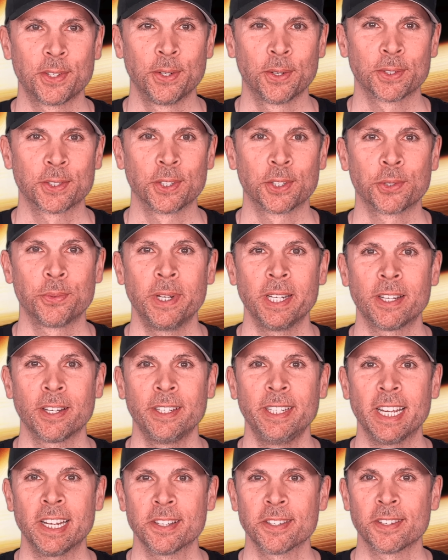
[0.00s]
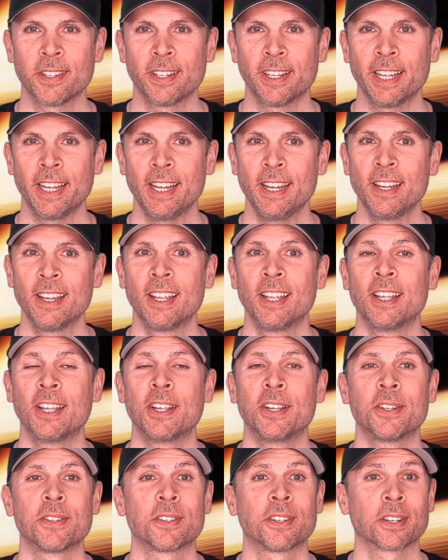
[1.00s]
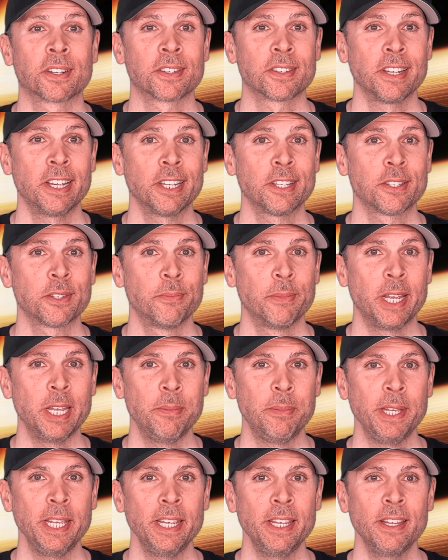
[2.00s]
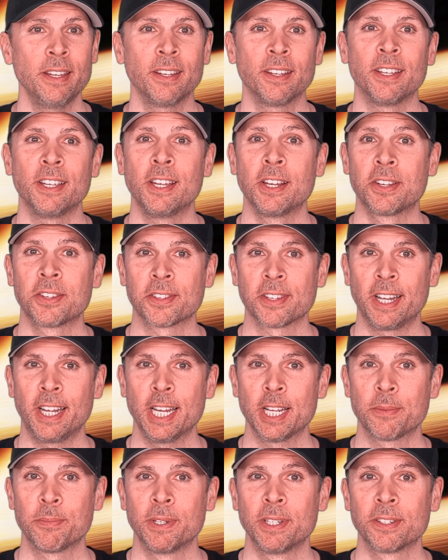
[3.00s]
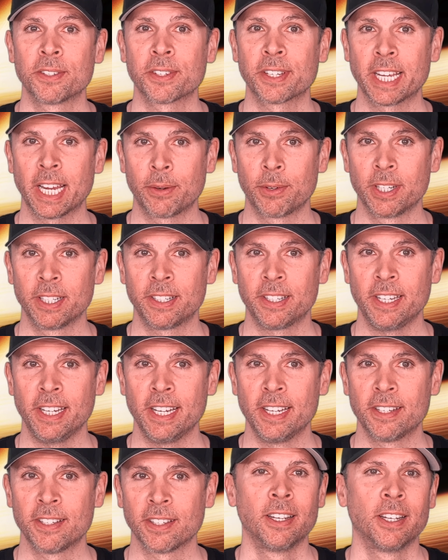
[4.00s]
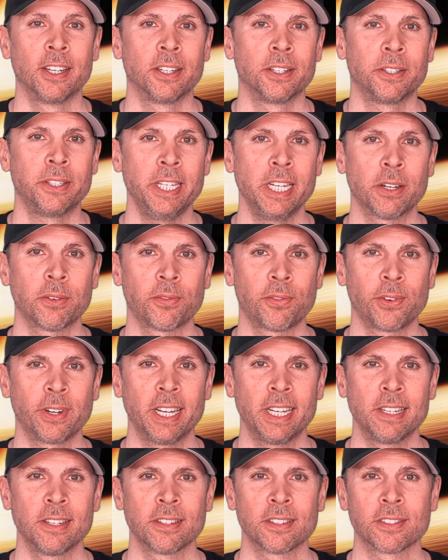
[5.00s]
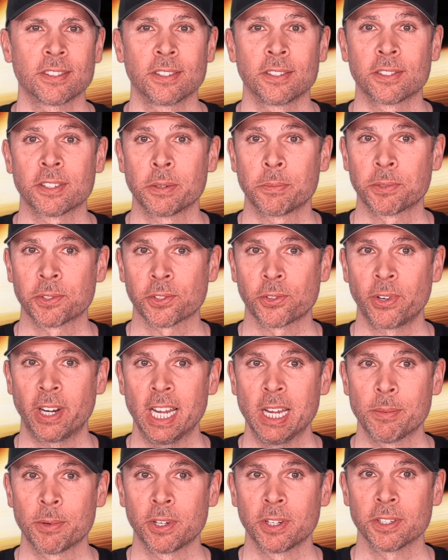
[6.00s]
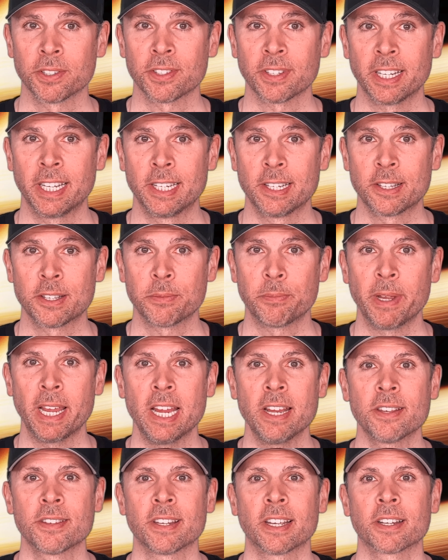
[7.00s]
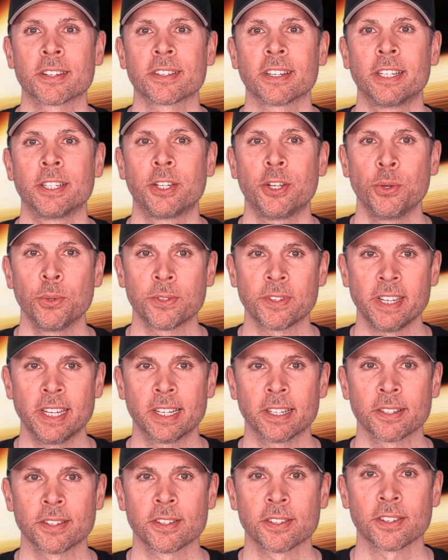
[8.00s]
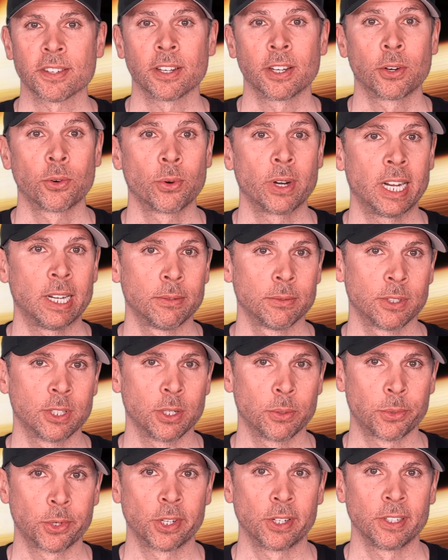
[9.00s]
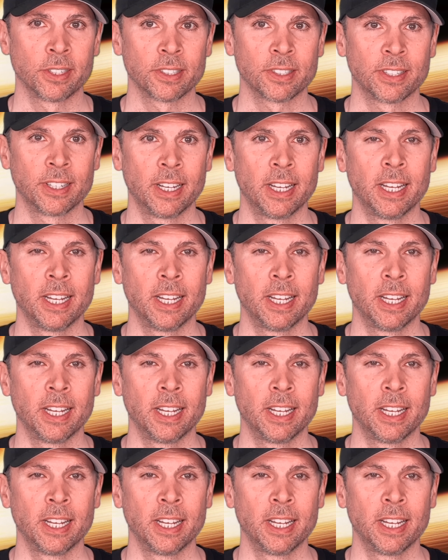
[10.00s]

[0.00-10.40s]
took to Twitter yesterday, "Success may be, excitement guaranteed." Dear friends, subscribers and SpaceX enthusiasts around the world,